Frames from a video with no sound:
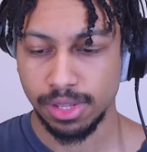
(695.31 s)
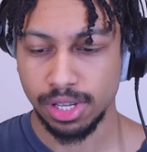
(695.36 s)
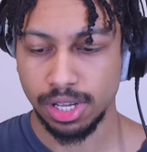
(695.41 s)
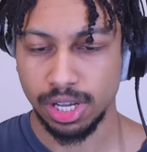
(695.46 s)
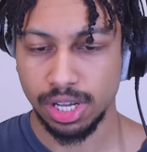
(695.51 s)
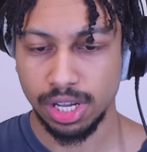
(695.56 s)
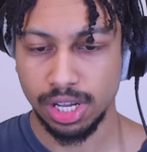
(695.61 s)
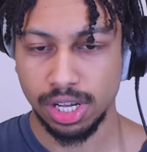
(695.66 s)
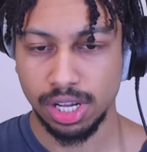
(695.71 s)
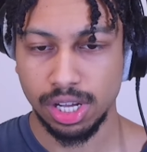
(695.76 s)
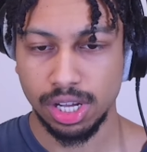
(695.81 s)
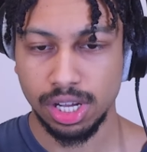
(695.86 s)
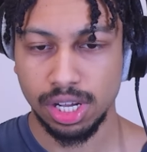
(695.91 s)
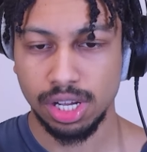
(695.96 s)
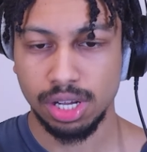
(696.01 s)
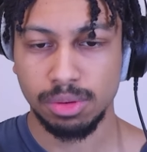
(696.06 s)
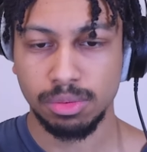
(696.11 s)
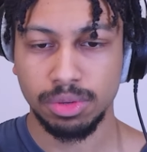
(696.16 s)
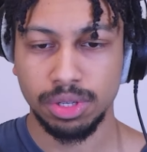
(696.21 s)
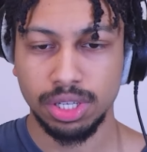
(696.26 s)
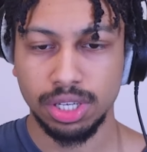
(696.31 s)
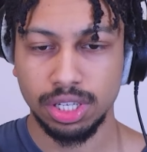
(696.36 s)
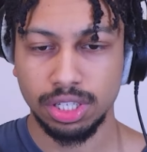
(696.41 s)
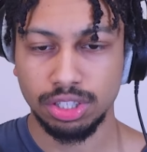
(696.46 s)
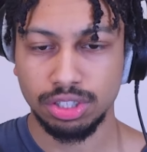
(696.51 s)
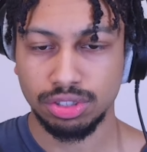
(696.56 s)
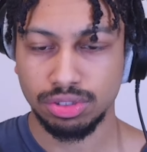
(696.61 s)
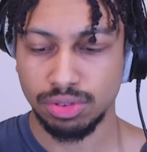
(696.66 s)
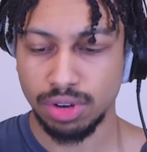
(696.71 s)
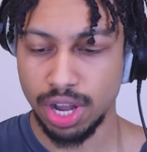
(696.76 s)
We can
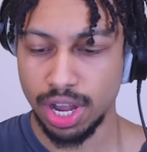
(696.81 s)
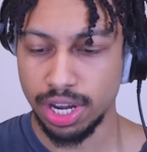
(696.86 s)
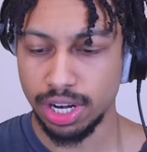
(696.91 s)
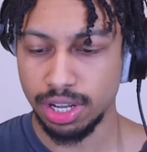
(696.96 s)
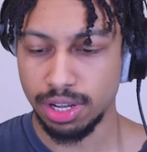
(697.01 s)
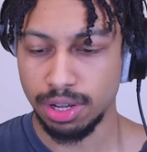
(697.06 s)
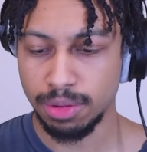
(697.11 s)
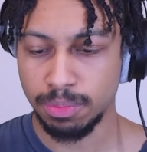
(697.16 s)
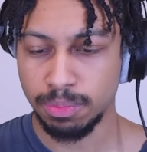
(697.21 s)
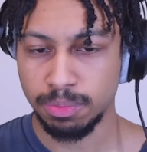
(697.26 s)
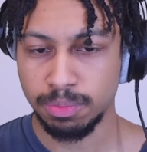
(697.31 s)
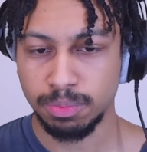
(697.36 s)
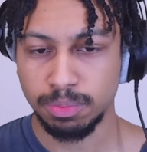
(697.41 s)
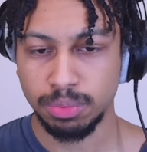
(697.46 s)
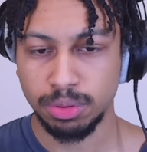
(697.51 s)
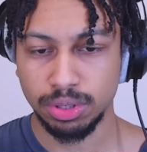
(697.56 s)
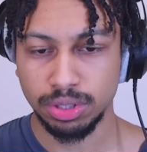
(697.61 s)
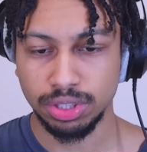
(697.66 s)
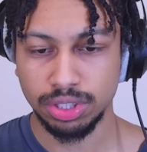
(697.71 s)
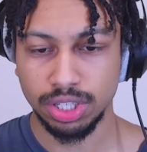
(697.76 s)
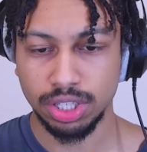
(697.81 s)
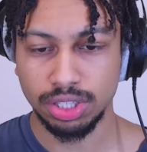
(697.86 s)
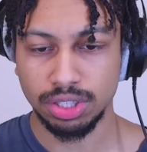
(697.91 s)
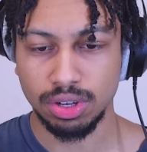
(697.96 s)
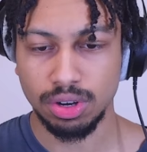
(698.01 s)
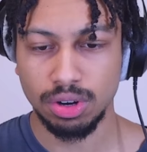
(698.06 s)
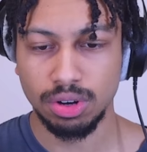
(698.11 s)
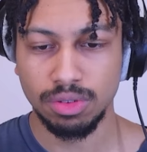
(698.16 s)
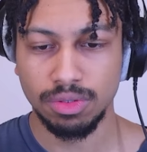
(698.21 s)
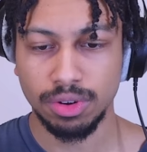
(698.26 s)
try to push this
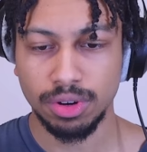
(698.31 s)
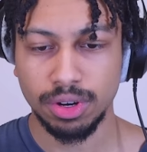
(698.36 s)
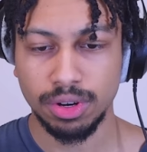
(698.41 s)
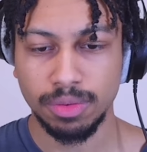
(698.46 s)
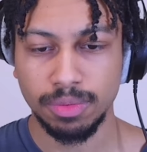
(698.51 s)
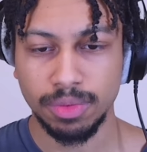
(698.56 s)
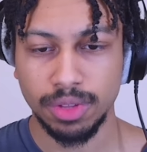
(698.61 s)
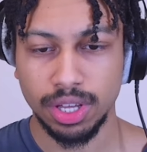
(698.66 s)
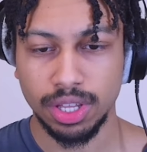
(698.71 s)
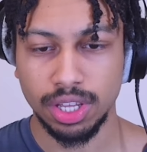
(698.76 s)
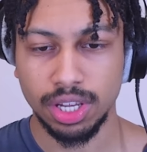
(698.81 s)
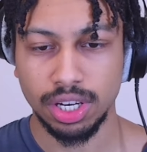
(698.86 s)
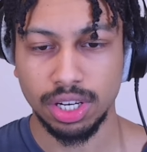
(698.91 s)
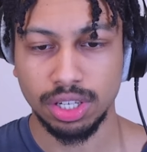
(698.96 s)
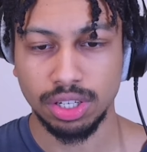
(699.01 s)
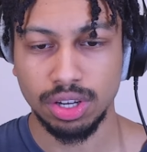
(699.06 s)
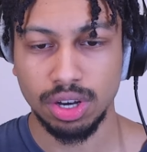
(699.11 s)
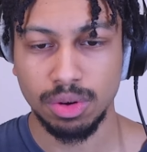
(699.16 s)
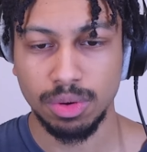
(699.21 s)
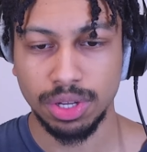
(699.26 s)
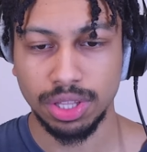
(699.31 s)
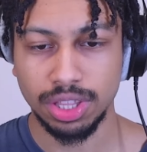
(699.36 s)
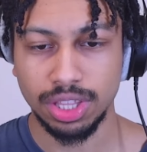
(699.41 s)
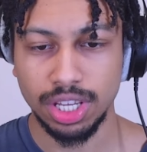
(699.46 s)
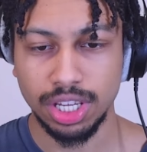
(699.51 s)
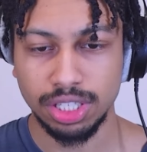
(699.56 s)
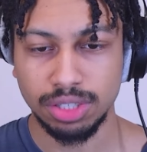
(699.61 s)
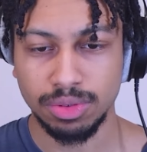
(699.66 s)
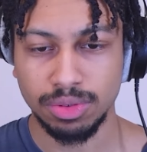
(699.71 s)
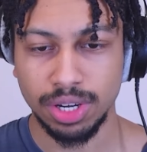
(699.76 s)
over and then go with
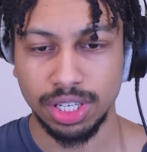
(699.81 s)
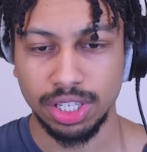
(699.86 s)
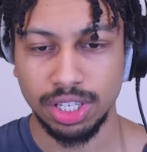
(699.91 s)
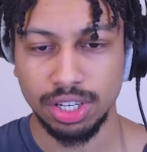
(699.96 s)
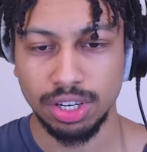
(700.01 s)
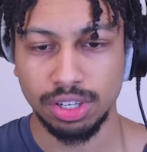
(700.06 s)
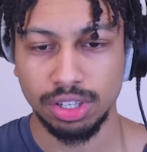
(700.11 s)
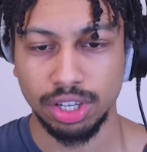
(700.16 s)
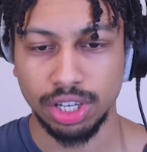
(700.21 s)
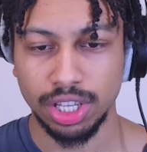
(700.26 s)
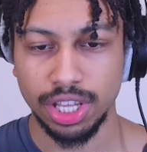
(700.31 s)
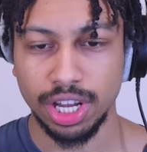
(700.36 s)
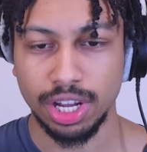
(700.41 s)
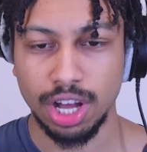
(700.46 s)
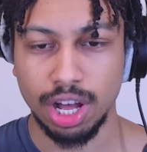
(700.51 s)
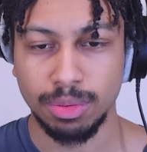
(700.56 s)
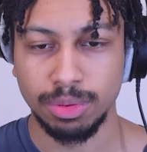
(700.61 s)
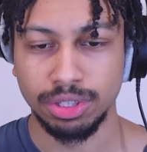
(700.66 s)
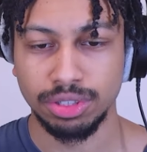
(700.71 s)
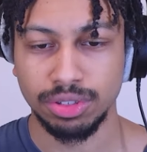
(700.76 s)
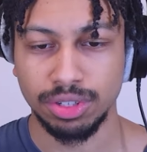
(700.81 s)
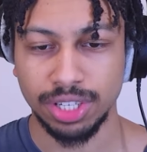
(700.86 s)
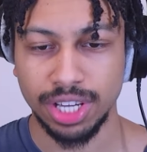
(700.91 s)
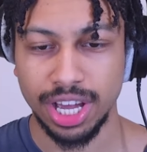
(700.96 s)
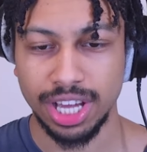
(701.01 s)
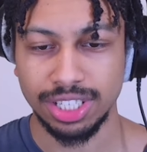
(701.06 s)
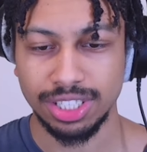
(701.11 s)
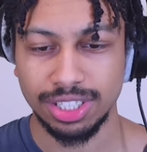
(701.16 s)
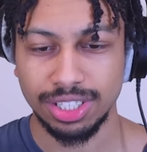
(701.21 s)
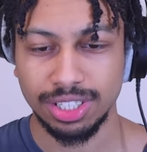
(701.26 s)
this right here. Look at that Goblin Drill,
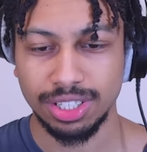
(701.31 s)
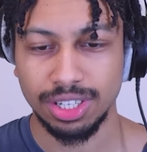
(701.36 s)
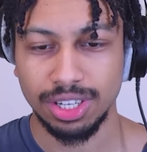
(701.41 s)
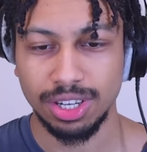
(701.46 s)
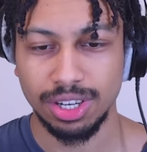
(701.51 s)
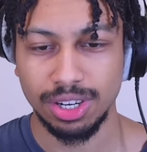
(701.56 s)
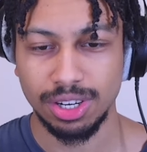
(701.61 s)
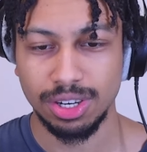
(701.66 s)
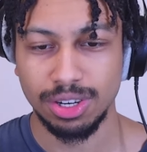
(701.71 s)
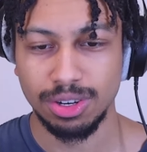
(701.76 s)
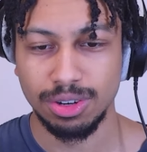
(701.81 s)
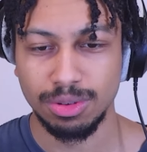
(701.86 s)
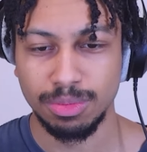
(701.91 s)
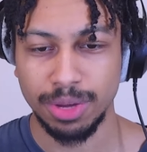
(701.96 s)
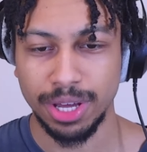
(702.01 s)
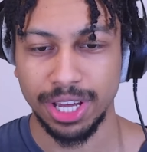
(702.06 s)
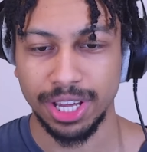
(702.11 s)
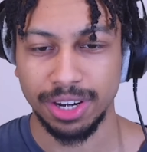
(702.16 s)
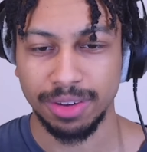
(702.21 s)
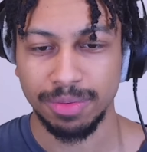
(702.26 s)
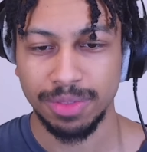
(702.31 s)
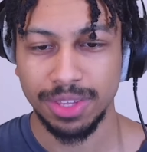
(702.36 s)
guys. Oh, man.